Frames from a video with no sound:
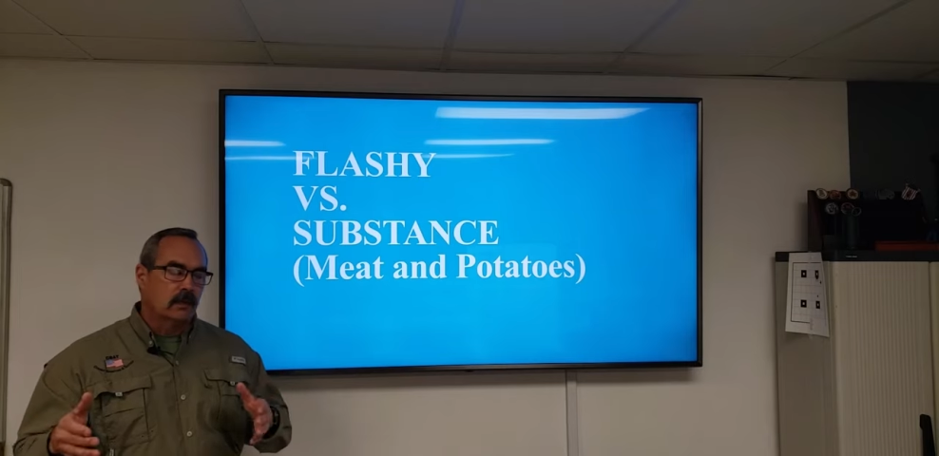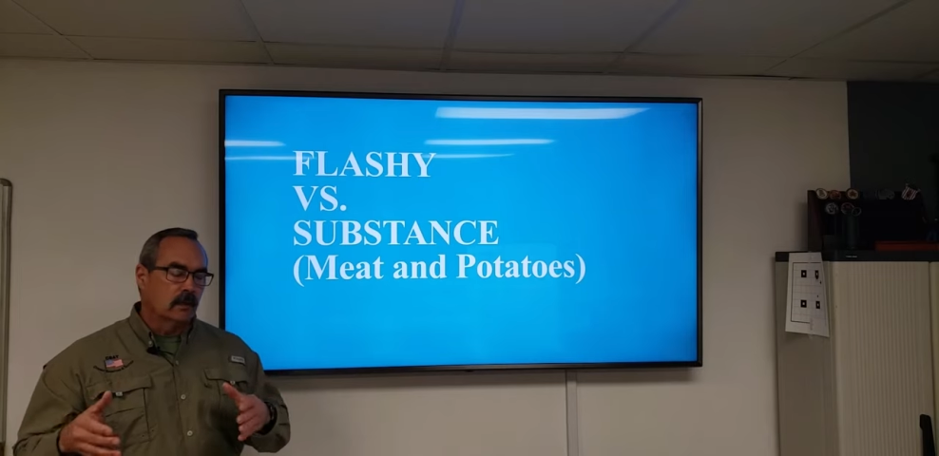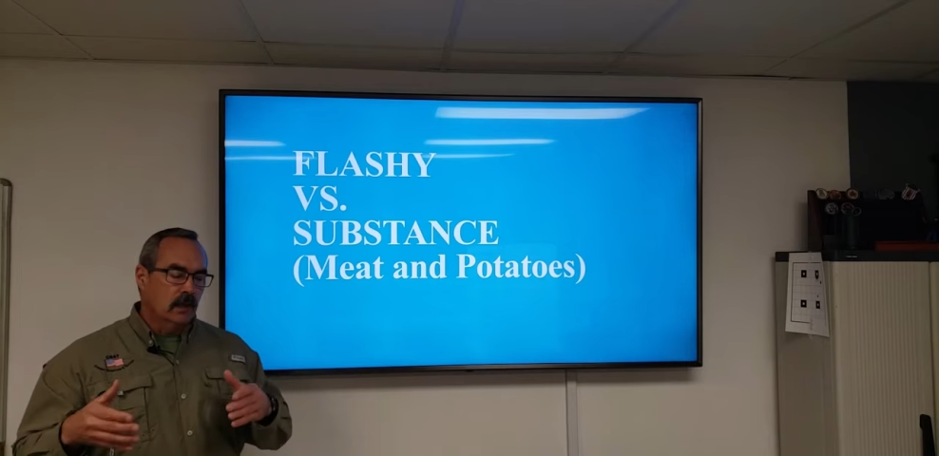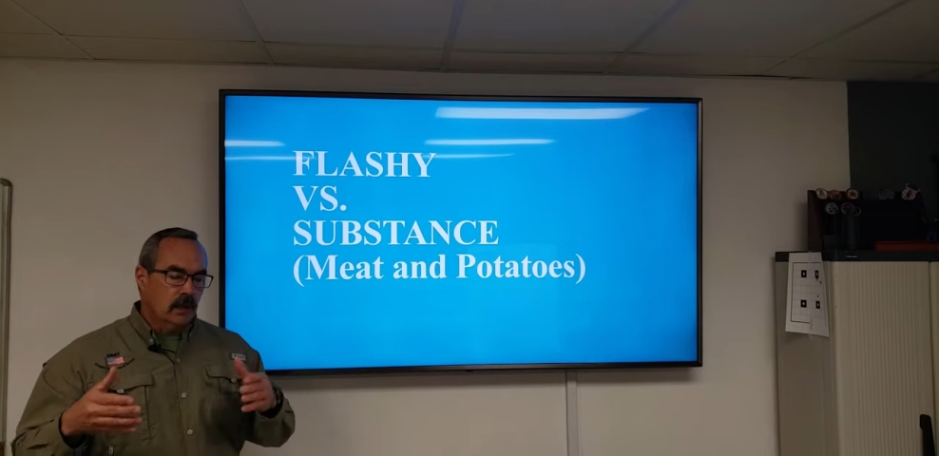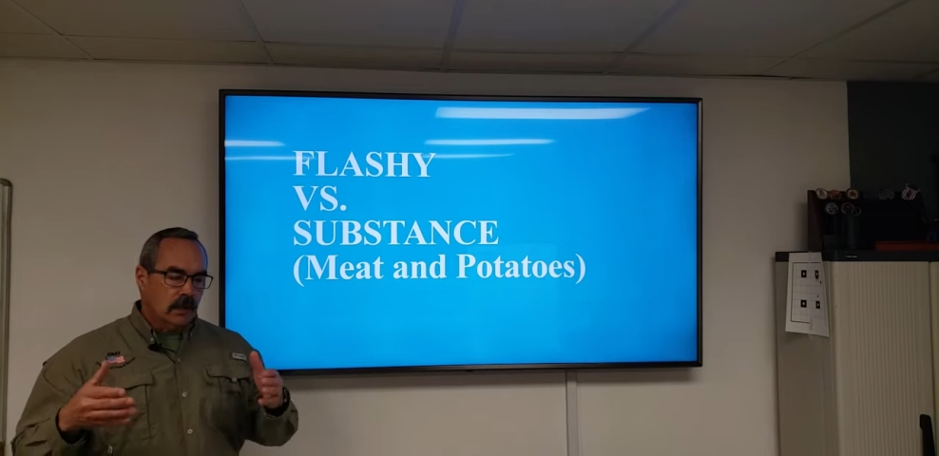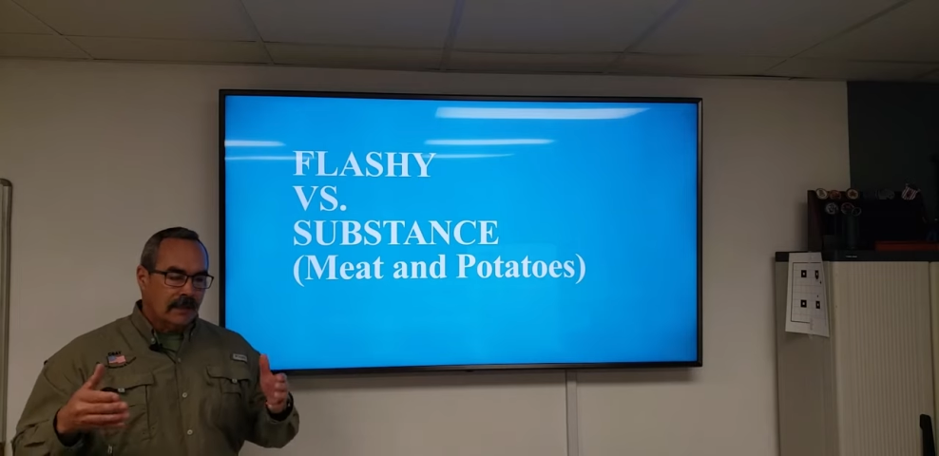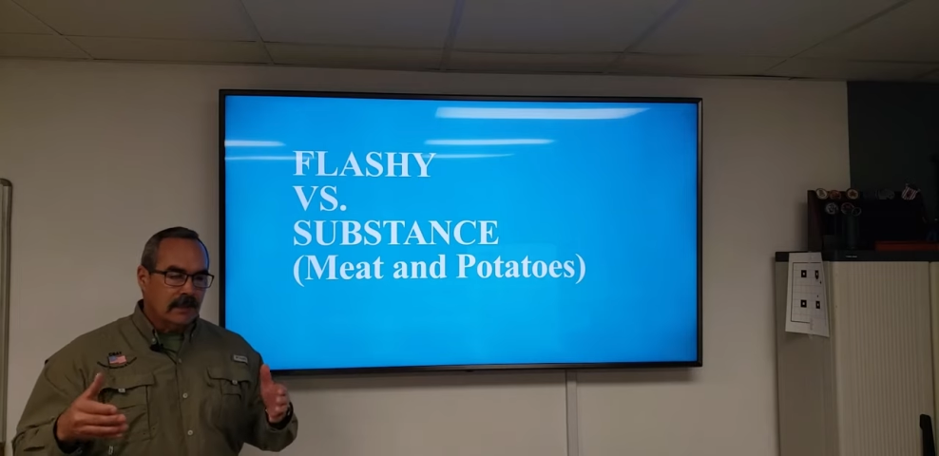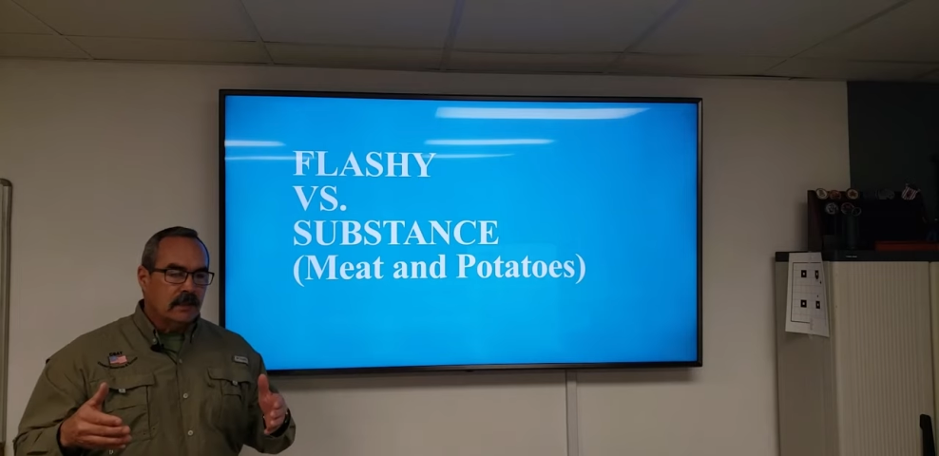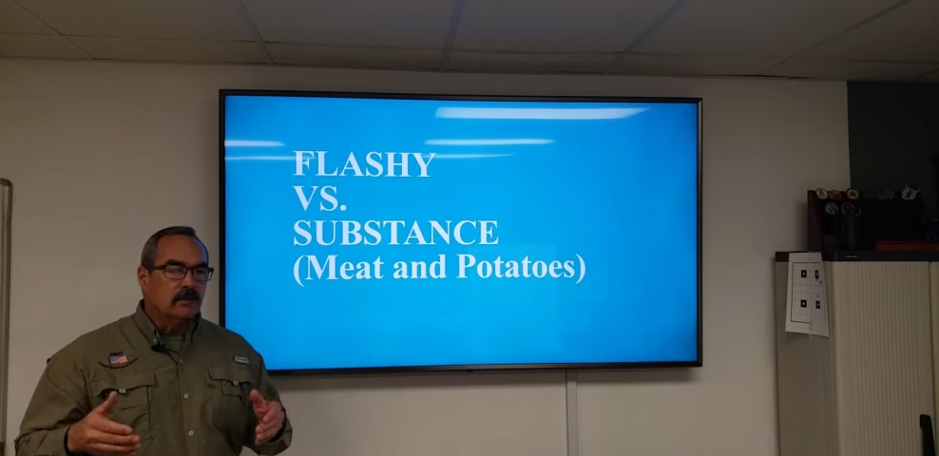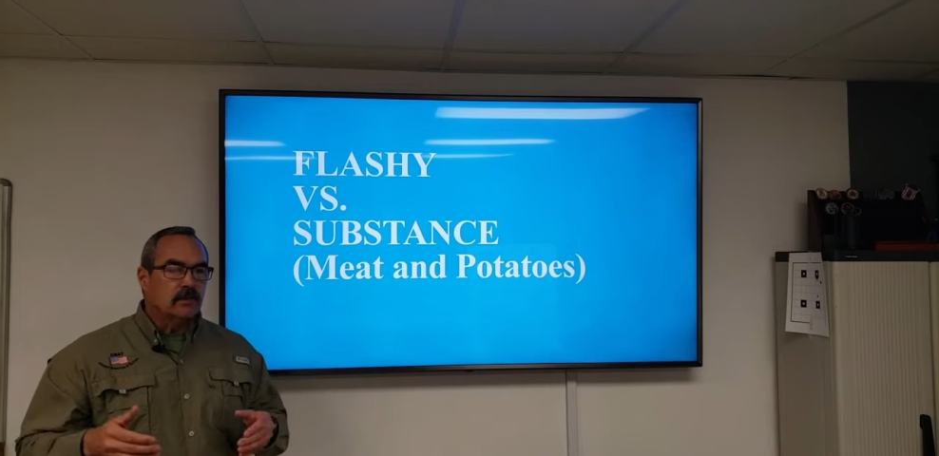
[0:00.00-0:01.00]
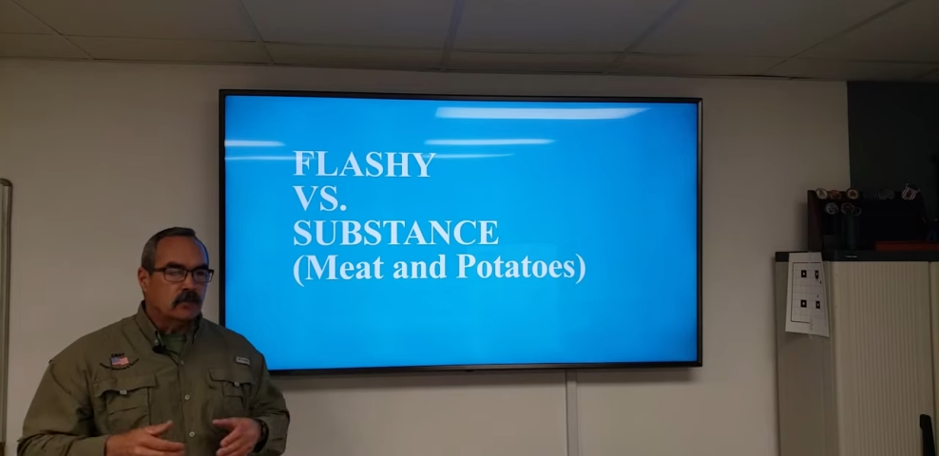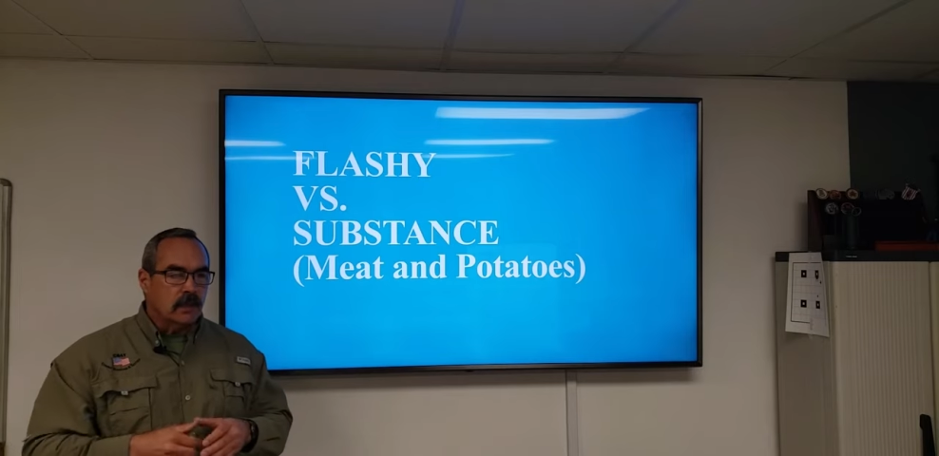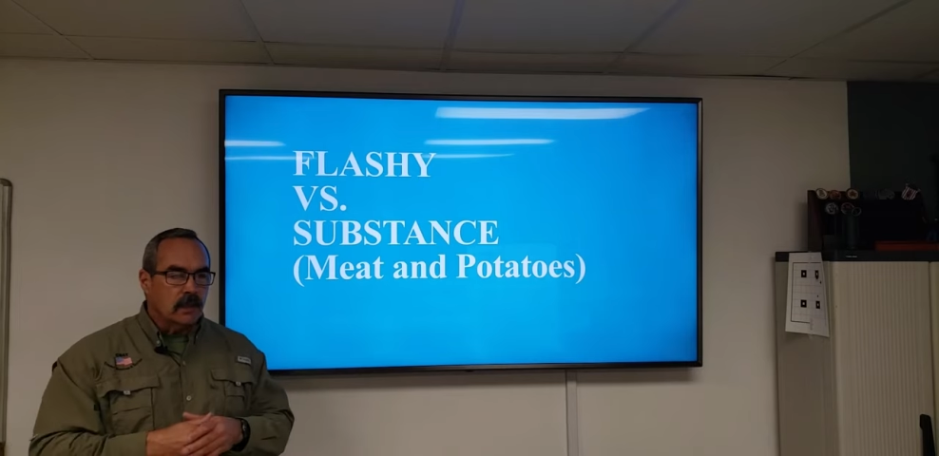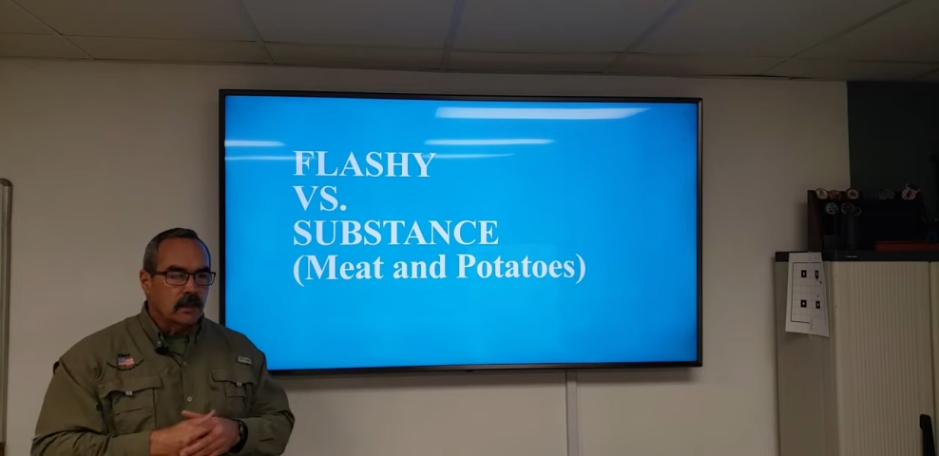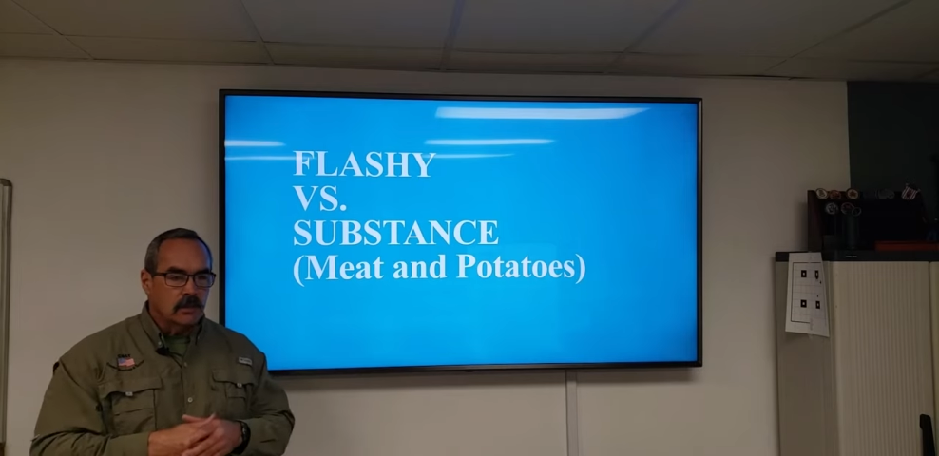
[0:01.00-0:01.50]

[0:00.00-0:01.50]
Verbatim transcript: there in the industry,